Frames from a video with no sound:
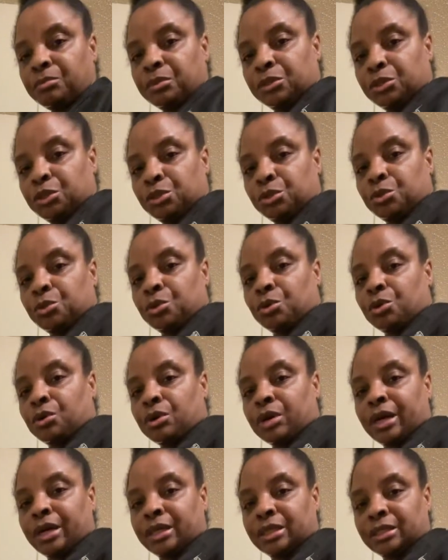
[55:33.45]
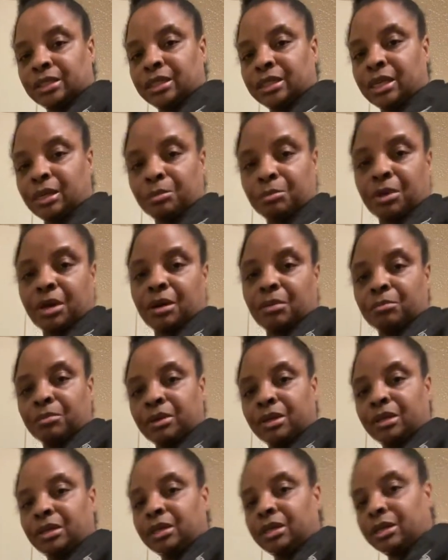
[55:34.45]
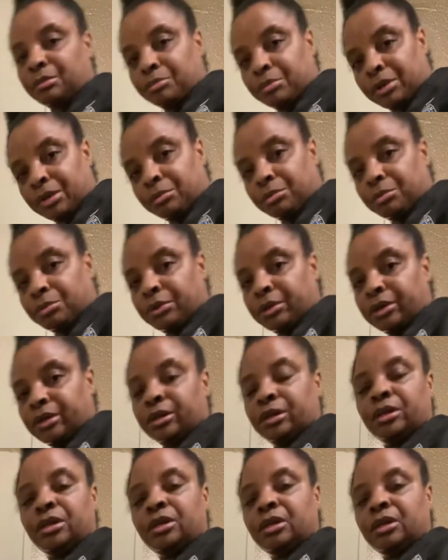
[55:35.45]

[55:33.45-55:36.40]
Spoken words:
but you all out of shape, pot belly and big butt,